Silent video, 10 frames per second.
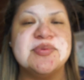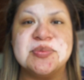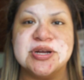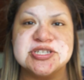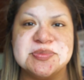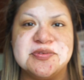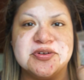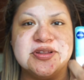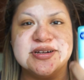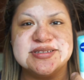have been watching me
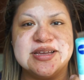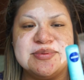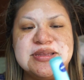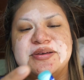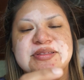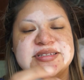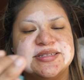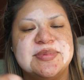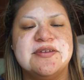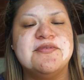for a long time, you know this
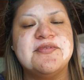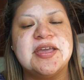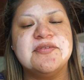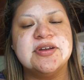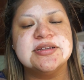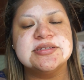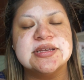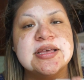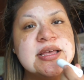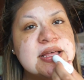is my favorite
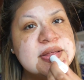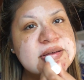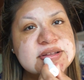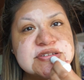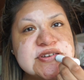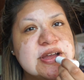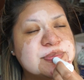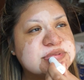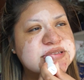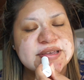
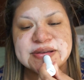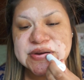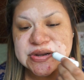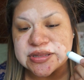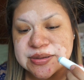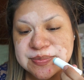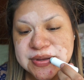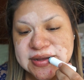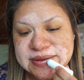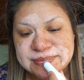chapstick or lip
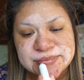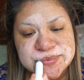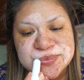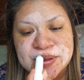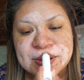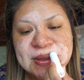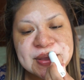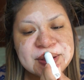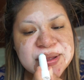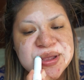balm
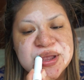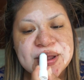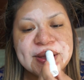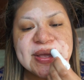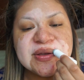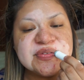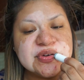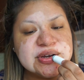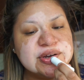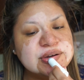
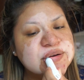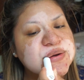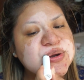ever.